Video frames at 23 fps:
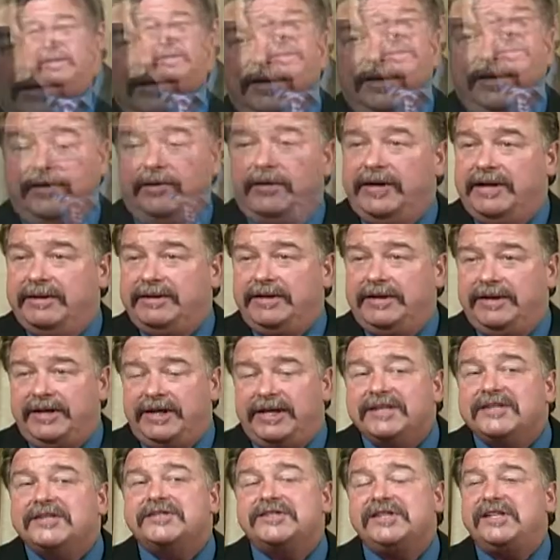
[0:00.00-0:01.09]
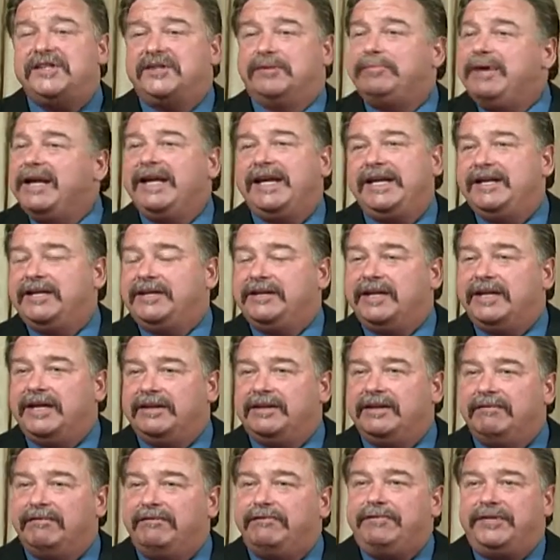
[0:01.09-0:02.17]
You know, and you could see the pain
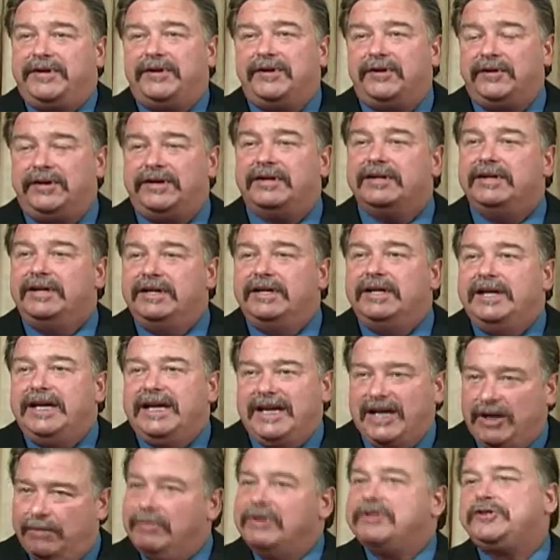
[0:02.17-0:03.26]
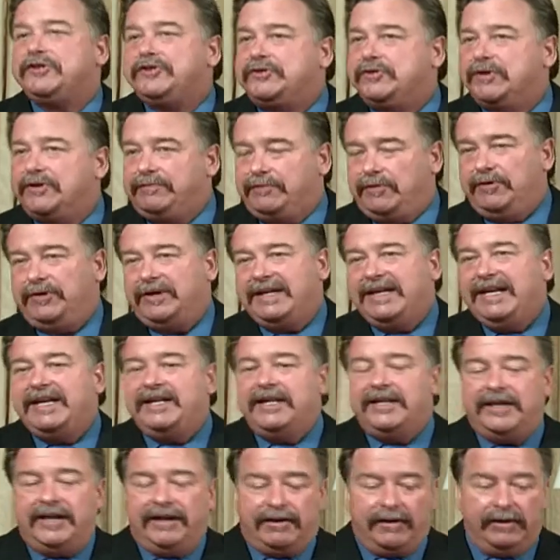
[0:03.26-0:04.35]
and the fear and how much it took for her to
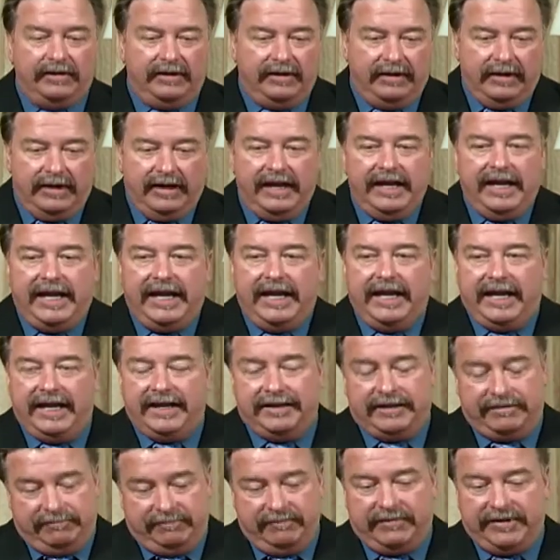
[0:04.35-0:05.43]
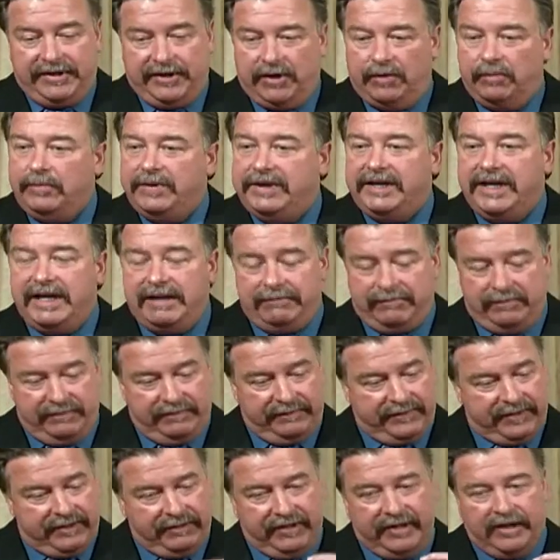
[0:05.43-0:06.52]
get in there. And, you know, we gave her a
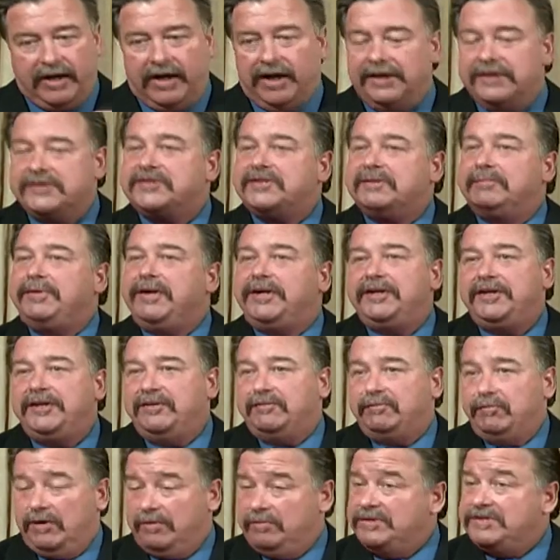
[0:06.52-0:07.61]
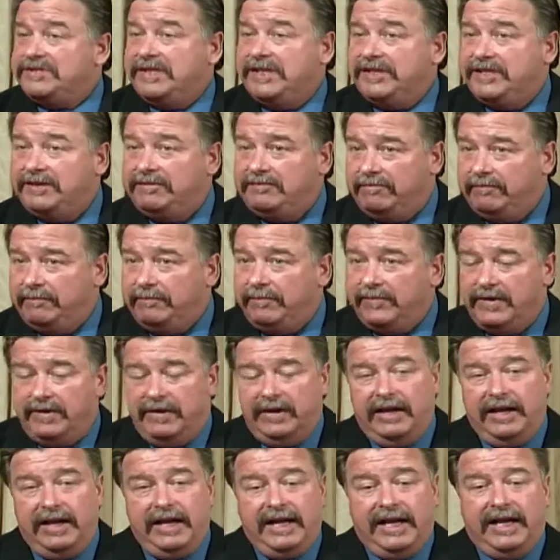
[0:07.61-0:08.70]
very honest opinion of what was needed
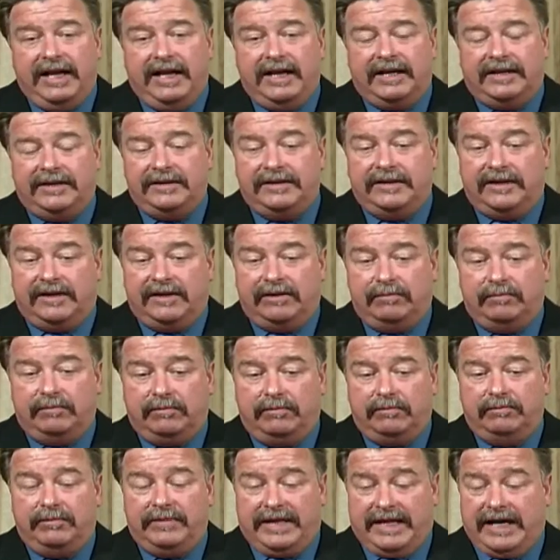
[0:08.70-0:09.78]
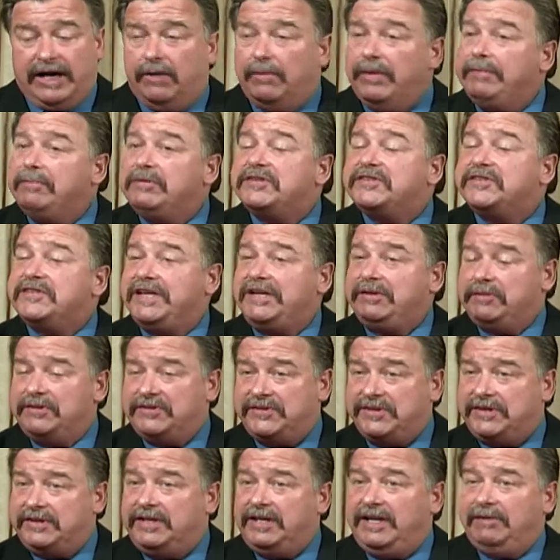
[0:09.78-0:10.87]
and how we would
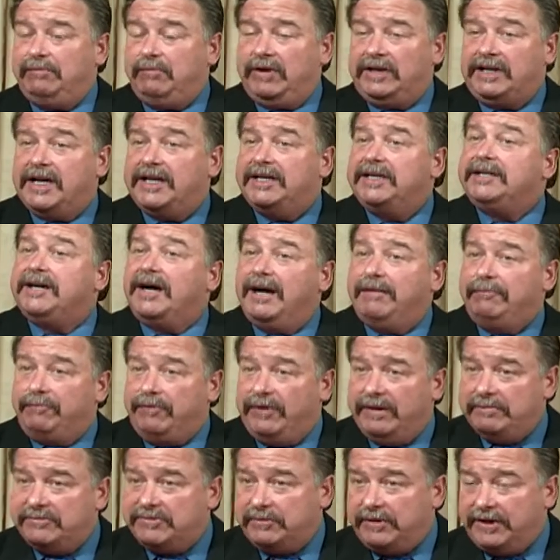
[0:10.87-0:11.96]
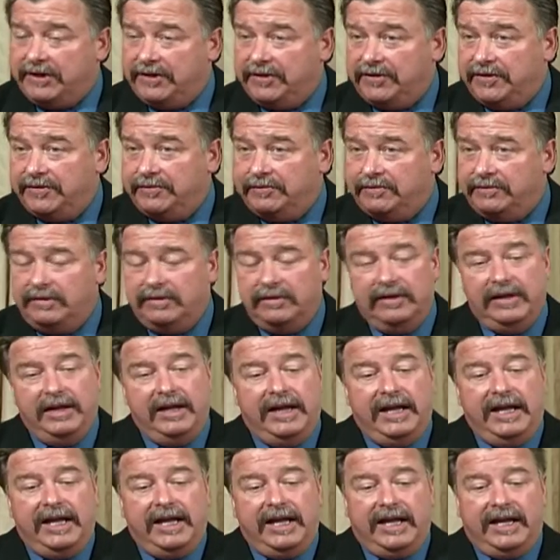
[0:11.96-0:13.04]
sequence it and what kind of time frames we could do.
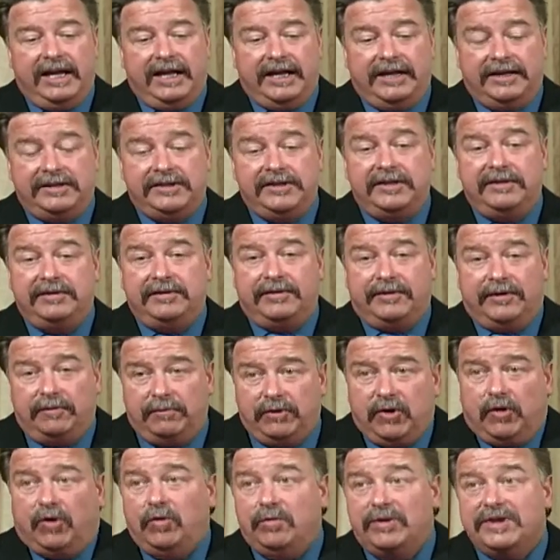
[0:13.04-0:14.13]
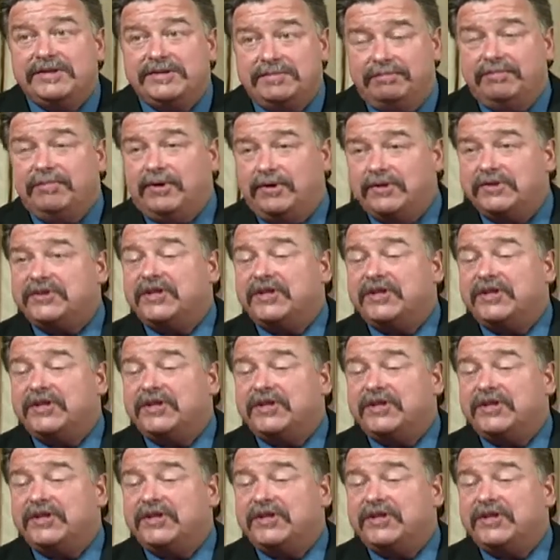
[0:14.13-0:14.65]
And her goal was her